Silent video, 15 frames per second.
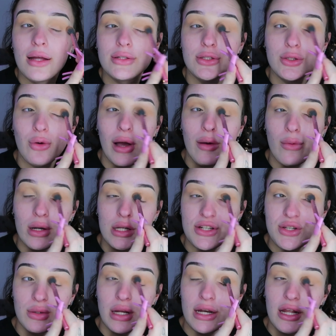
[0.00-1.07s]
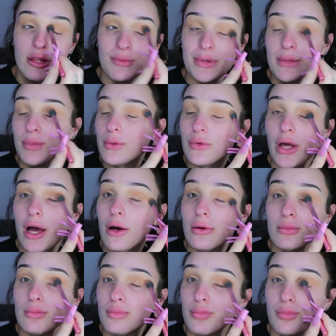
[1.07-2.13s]
Do I want to do it on other people?
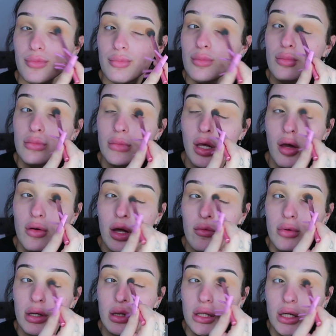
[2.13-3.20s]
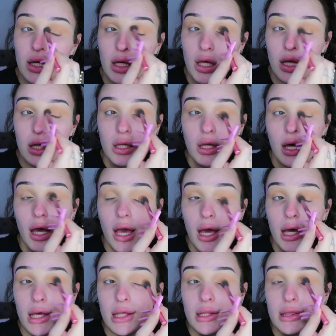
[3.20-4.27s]
No. No, not really.
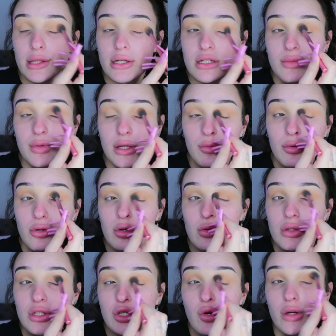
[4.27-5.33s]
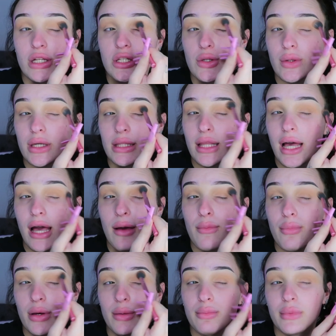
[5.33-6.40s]
And there's people who enjoy doing
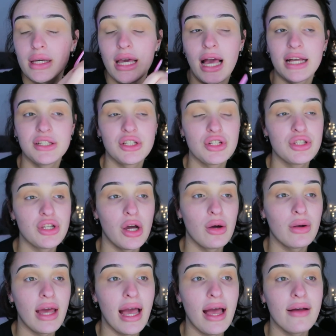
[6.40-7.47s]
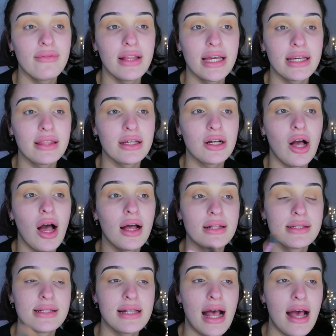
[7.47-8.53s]
that, but me, I just don't have like the
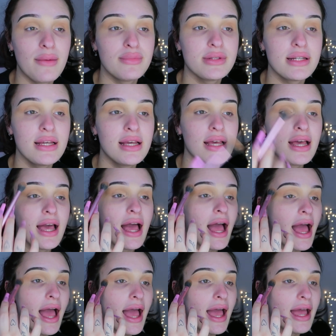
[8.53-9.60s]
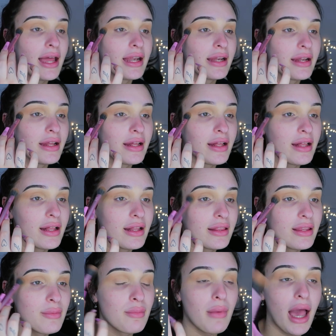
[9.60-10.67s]
concept and
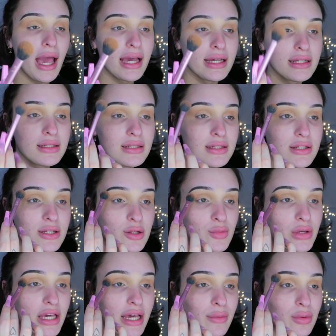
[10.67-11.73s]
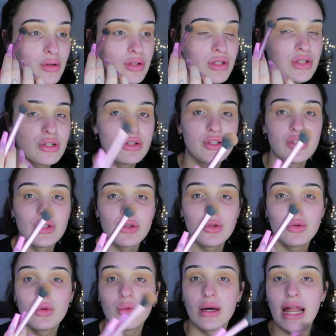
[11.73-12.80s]
the mind to be able to
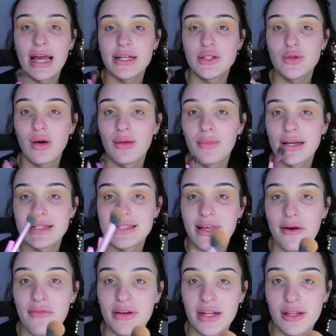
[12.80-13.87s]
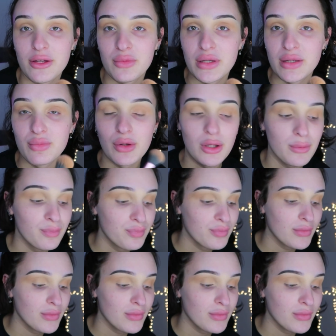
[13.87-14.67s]
do what I do on myself on other people.